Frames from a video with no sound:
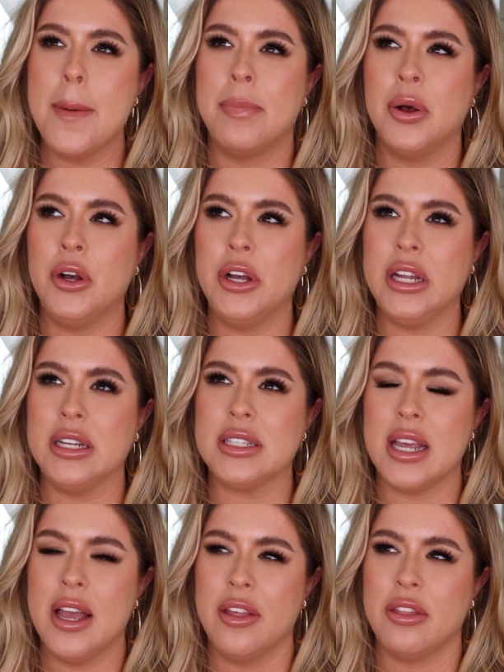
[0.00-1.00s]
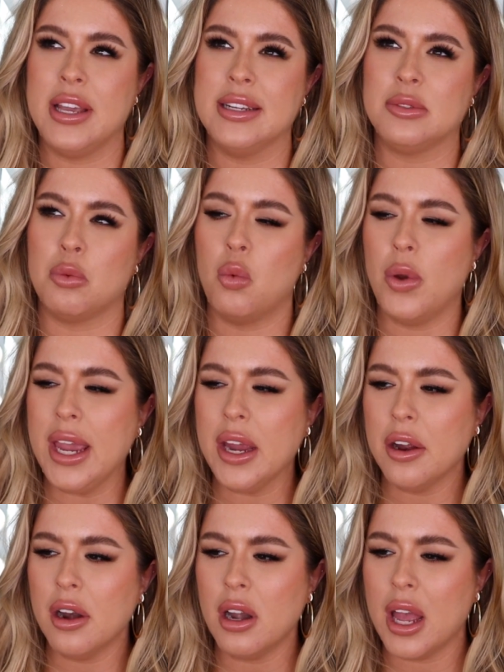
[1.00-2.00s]
put these
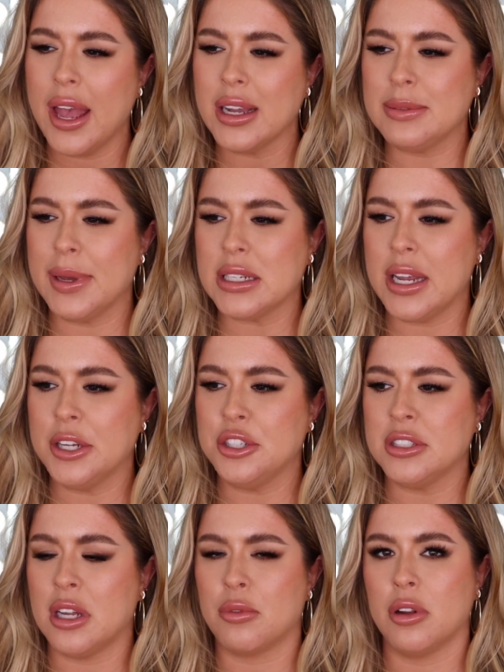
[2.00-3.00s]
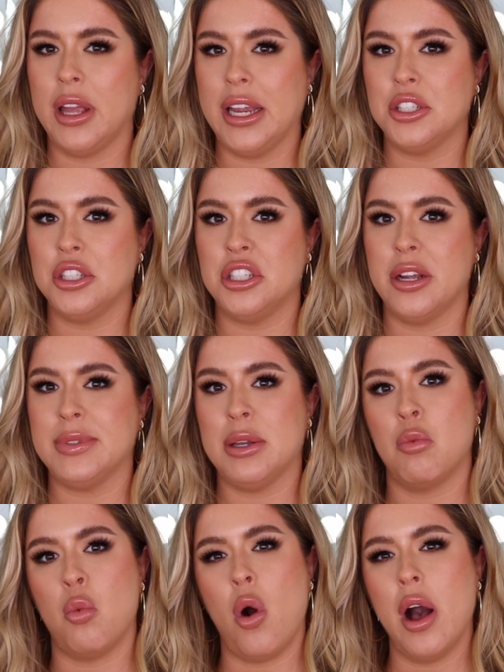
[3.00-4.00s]
weird expectations on relationships
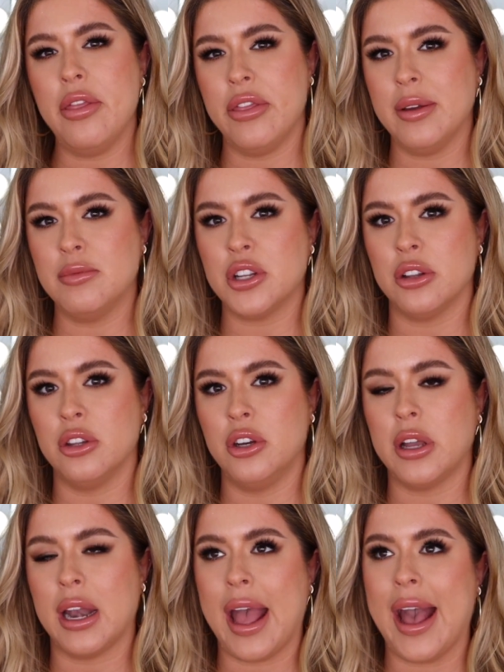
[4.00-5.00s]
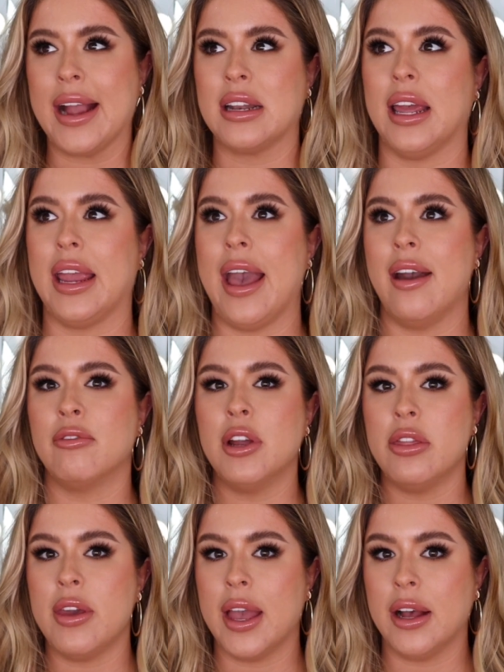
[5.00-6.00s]
and want them to look and act like
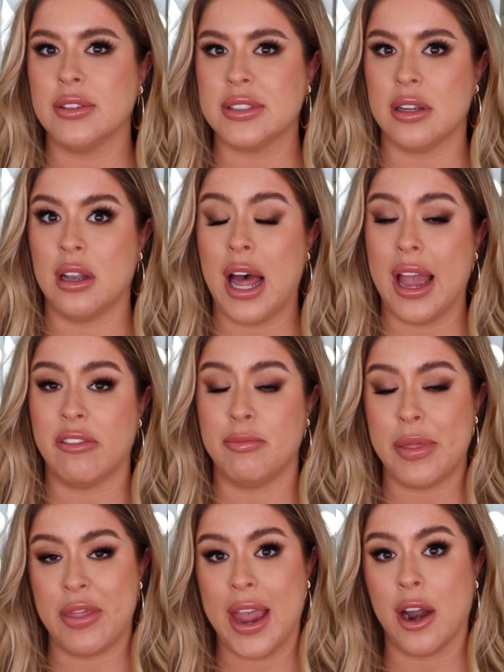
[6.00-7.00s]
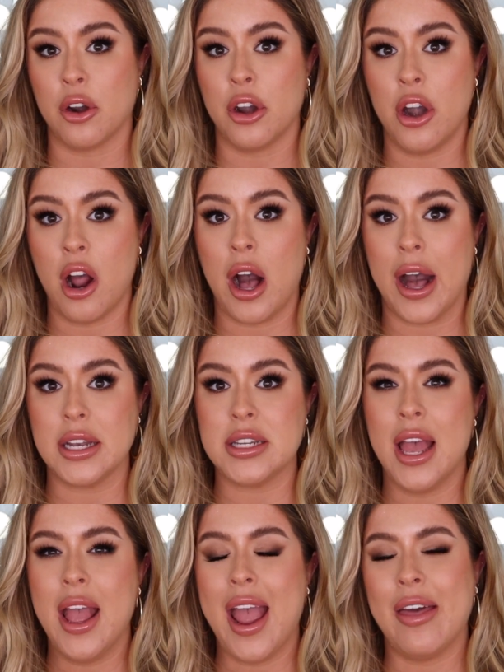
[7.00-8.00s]
everything else in life, but they are not.
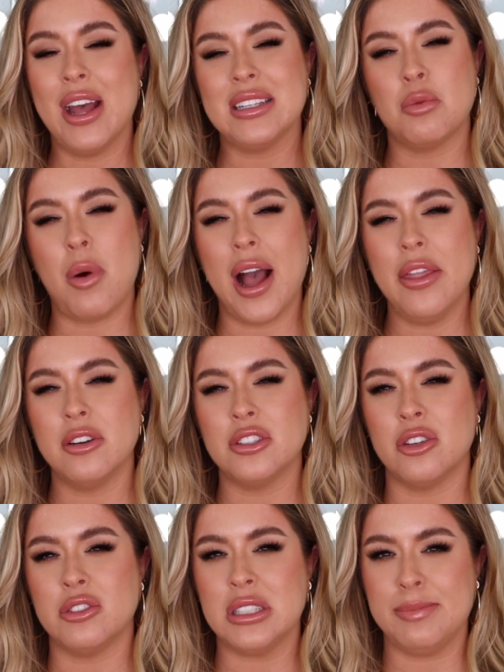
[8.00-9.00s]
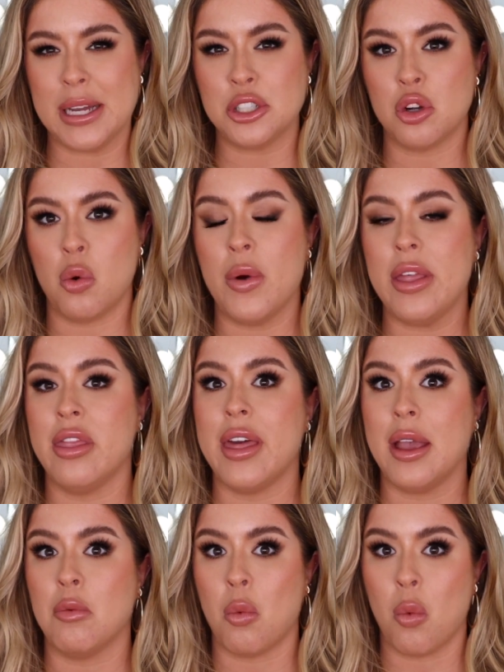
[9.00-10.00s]
And that's why they're so special when
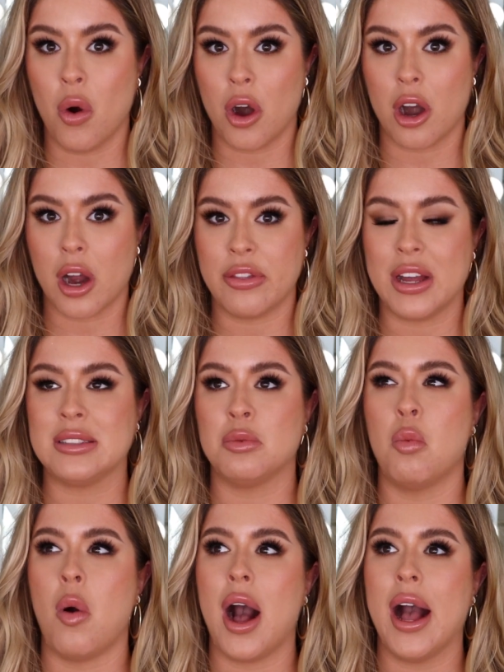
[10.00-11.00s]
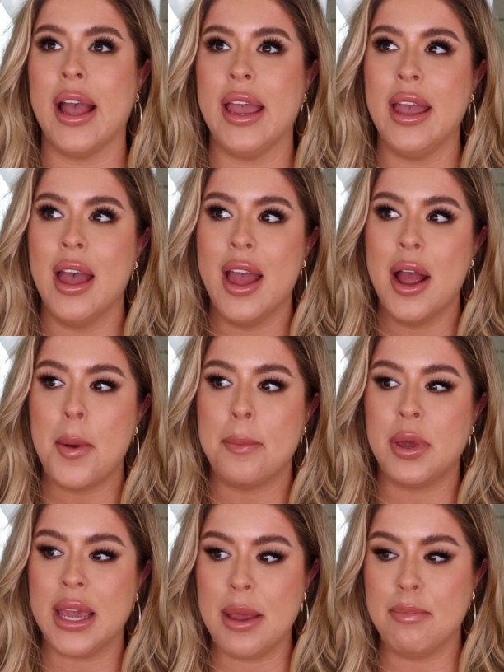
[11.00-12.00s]
they work. That's why
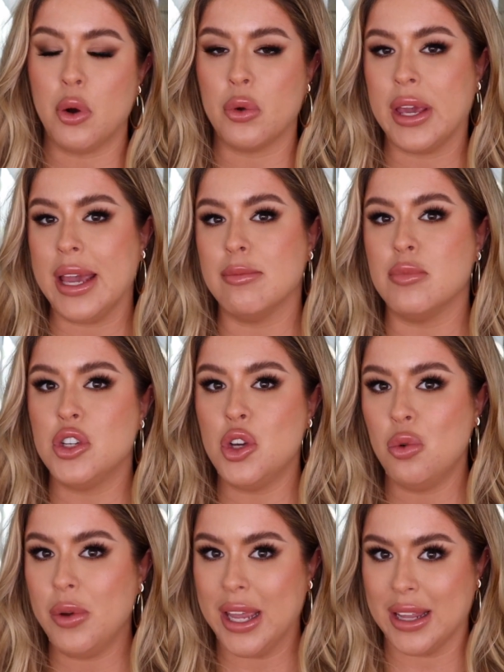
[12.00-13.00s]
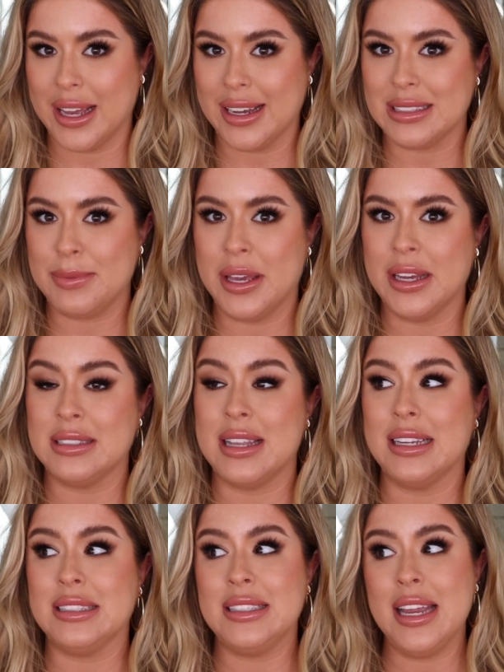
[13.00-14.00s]
people keep doing this, because
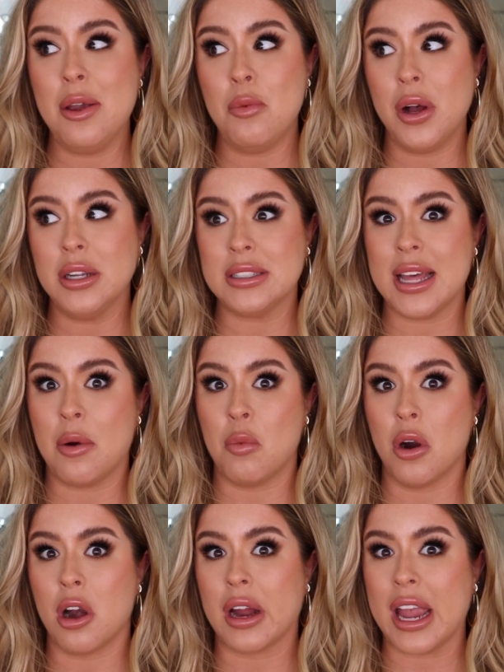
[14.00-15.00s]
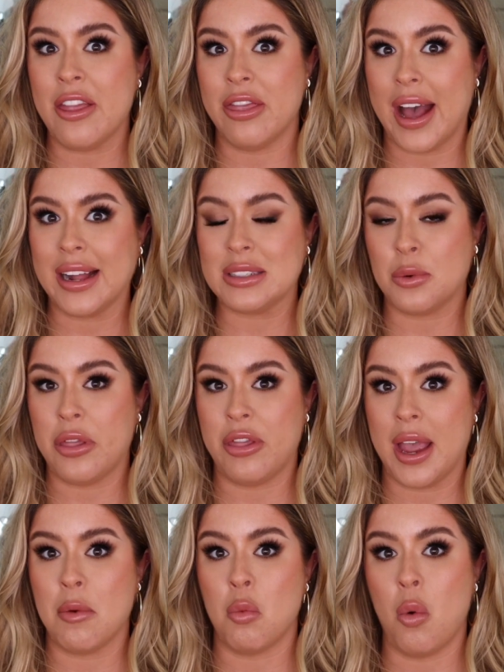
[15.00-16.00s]
they see ones that work and that's what
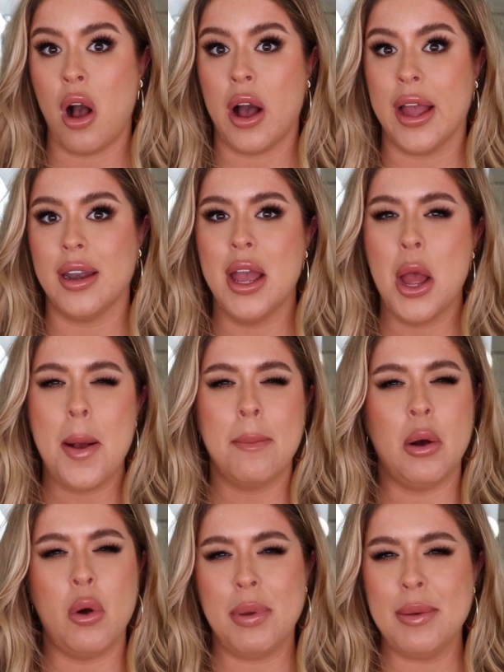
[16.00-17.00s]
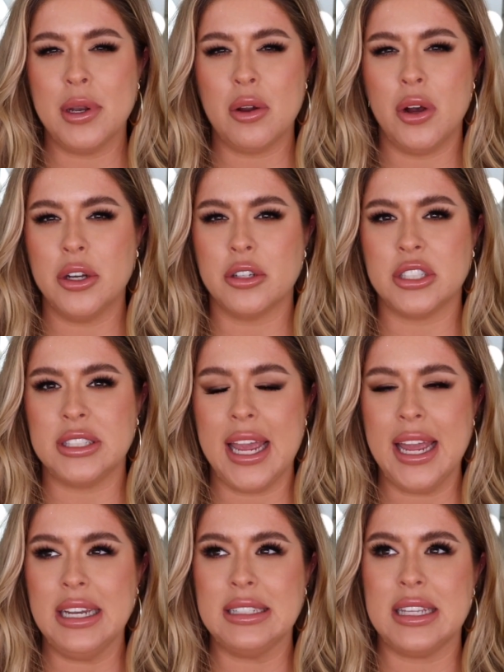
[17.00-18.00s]
they want. But what people don't
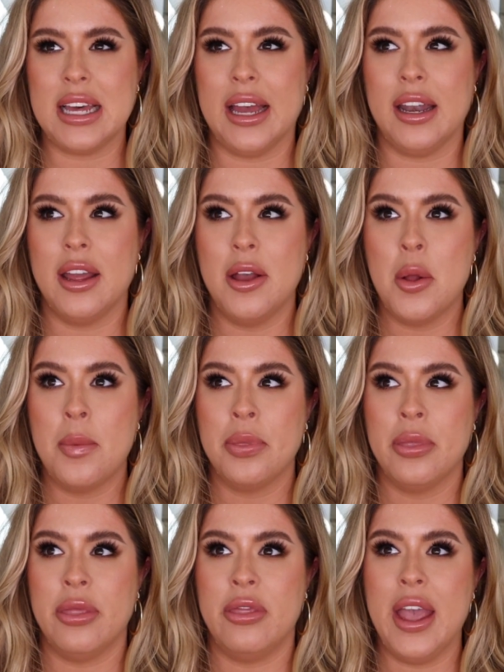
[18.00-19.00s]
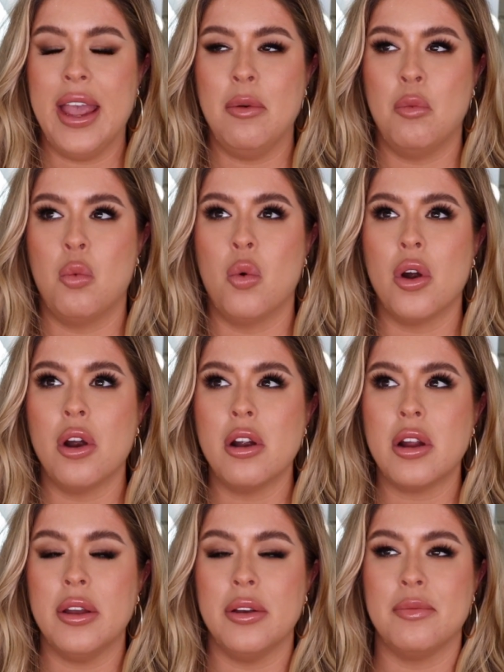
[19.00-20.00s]
understand is that they
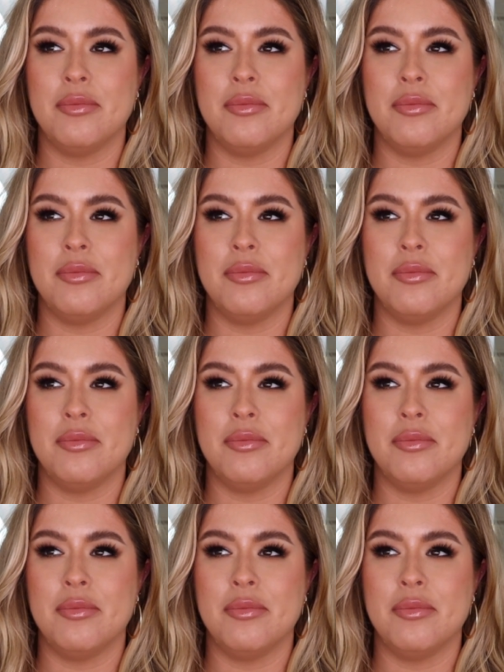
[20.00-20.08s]
work